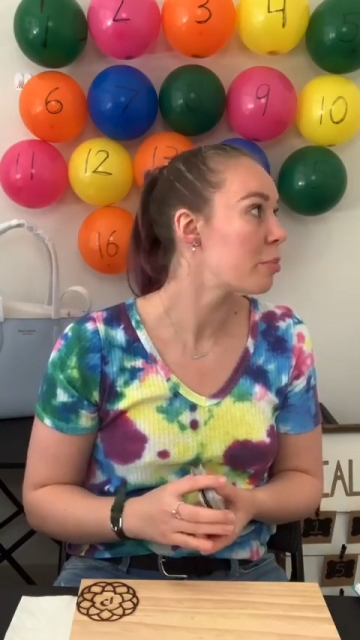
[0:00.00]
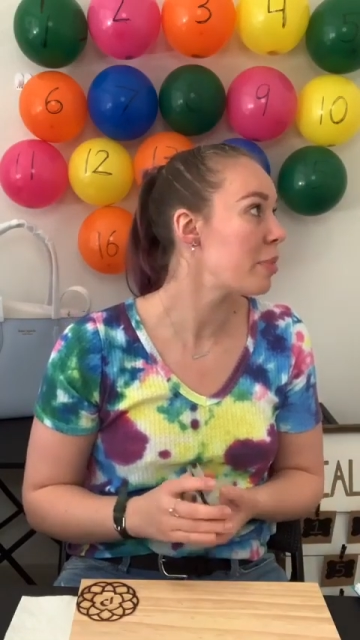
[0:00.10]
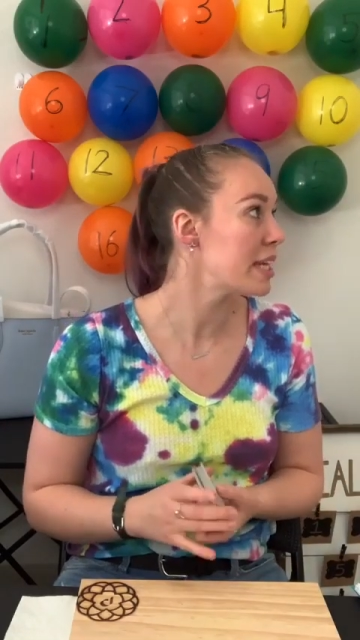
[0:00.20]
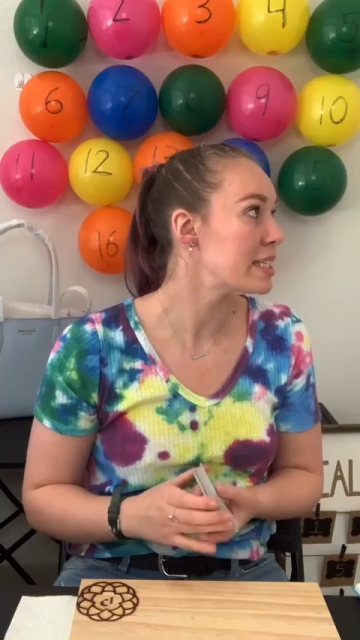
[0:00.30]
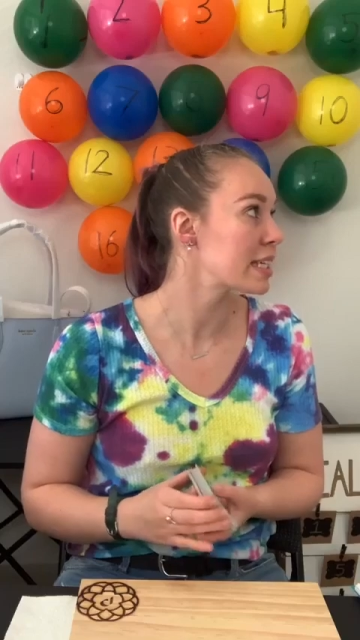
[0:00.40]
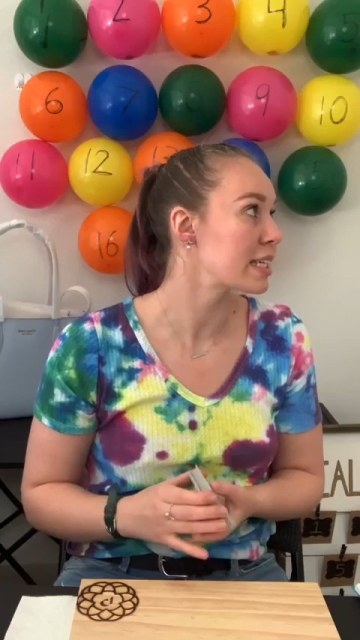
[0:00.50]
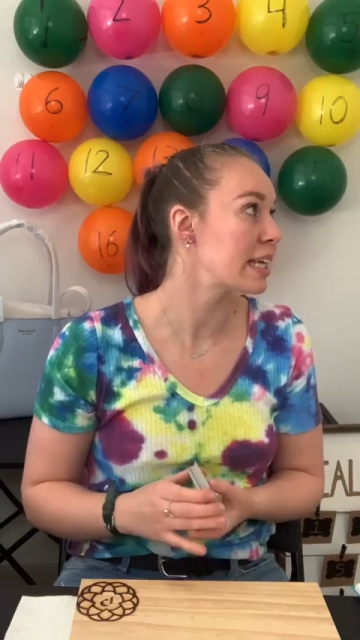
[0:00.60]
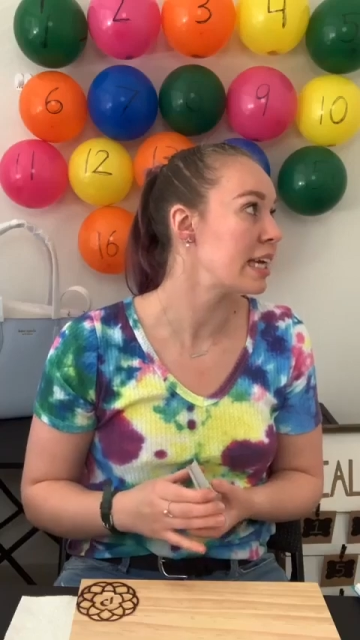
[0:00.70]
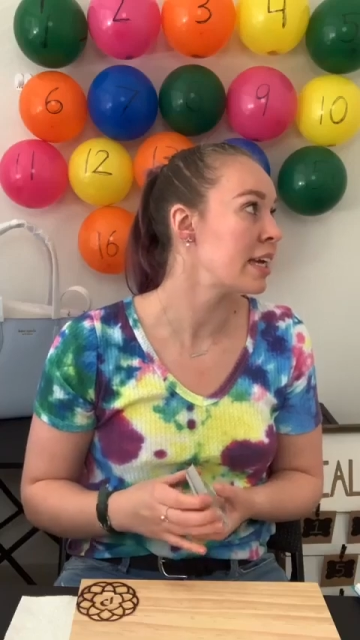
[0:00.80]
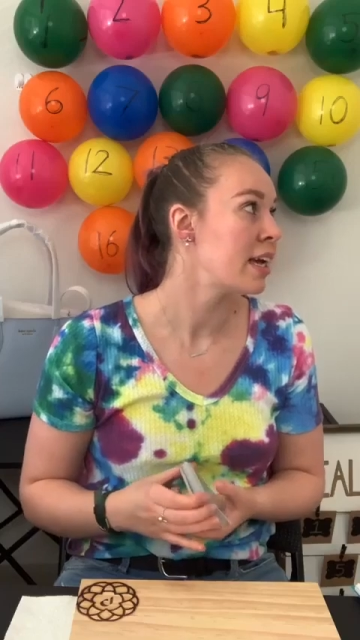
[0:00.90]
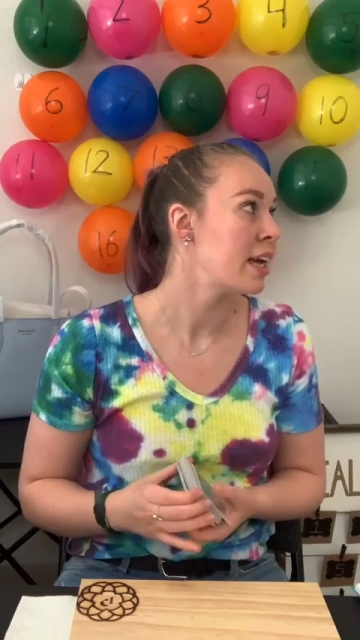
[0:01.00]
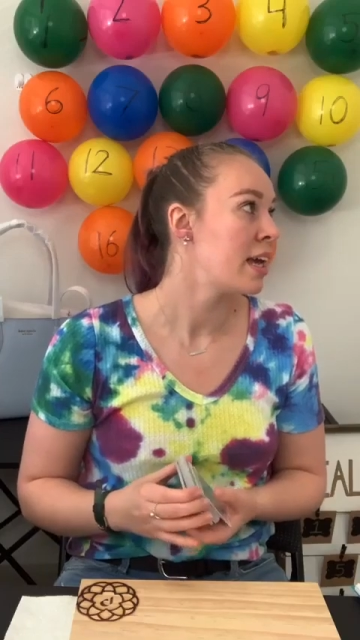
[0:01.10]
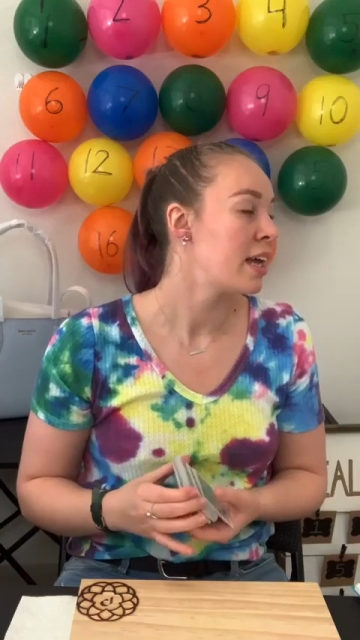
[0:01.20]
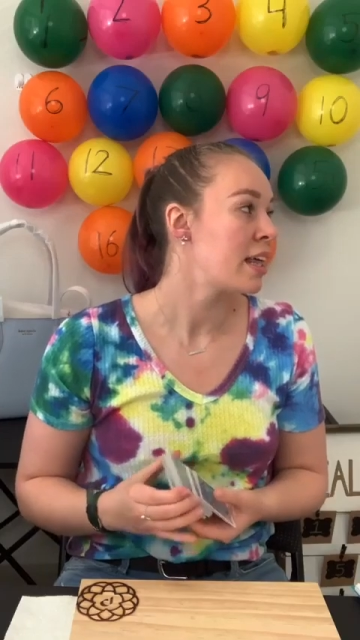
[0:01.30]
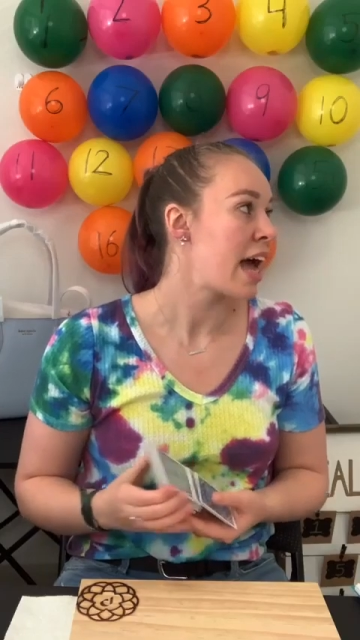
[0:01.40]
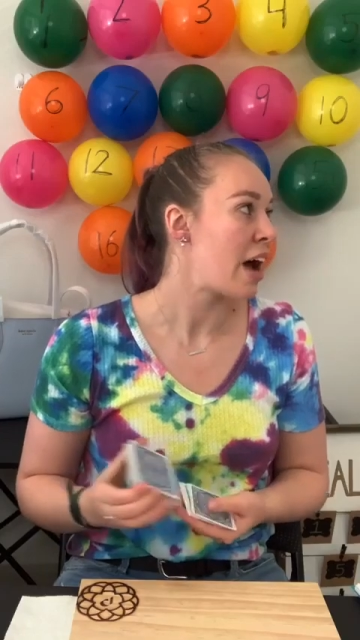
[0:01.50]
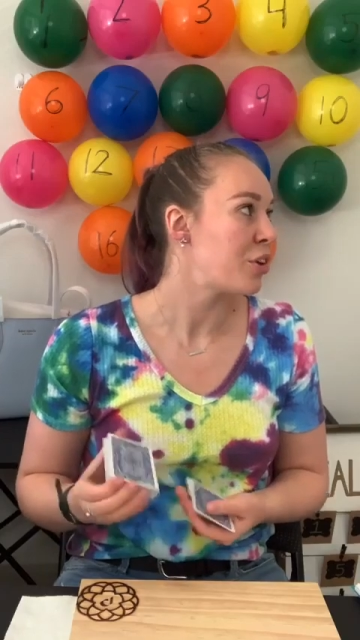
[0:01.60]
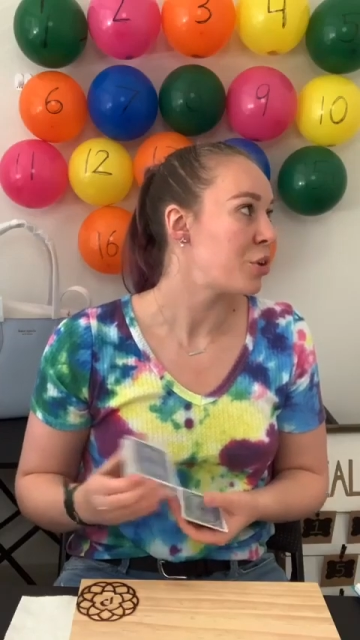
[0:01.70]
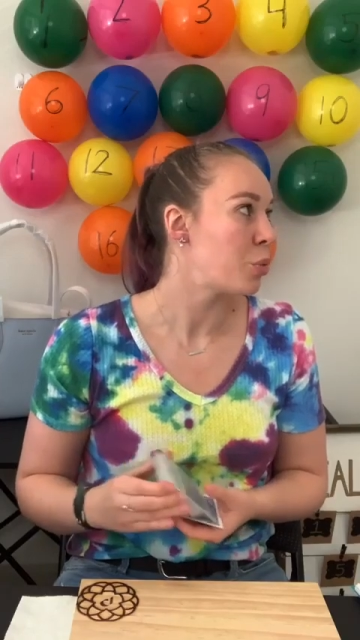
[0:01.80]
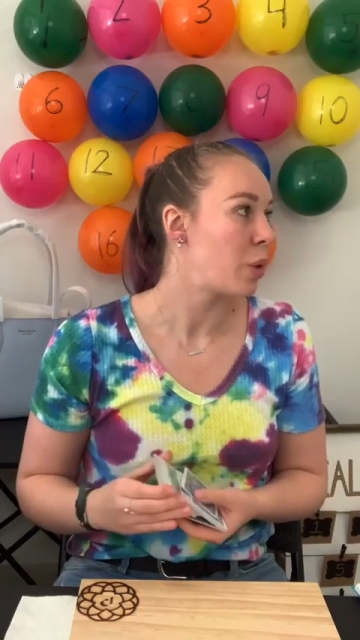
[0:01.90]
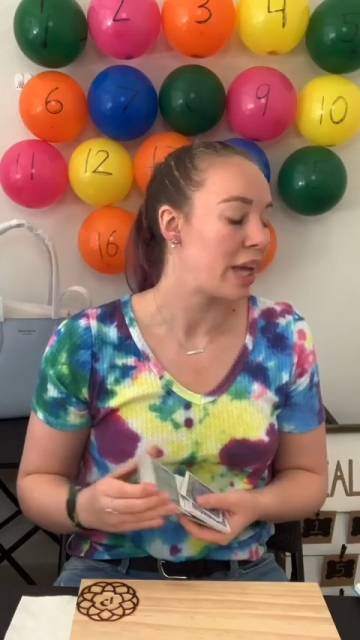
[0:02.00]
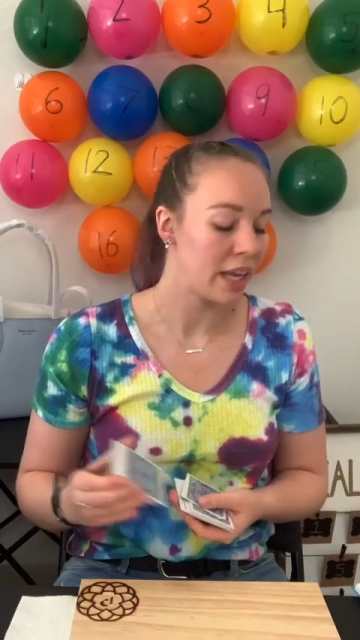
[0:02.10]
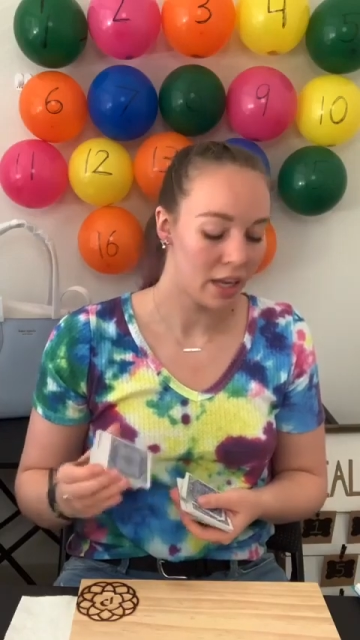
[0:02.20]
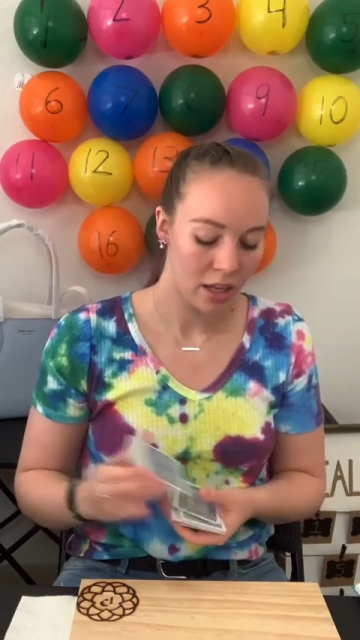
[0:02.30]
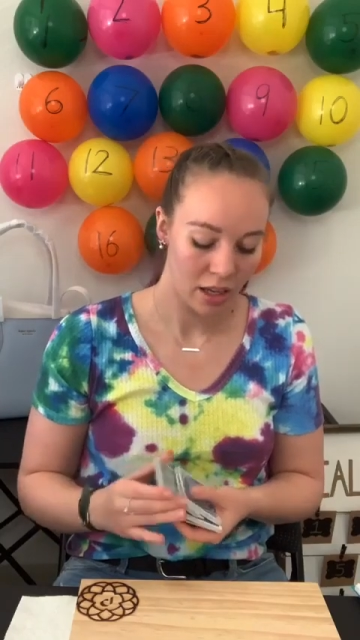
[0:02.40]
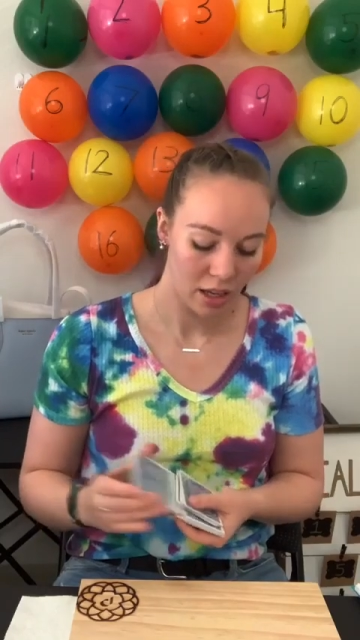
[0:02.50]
Basically, how you win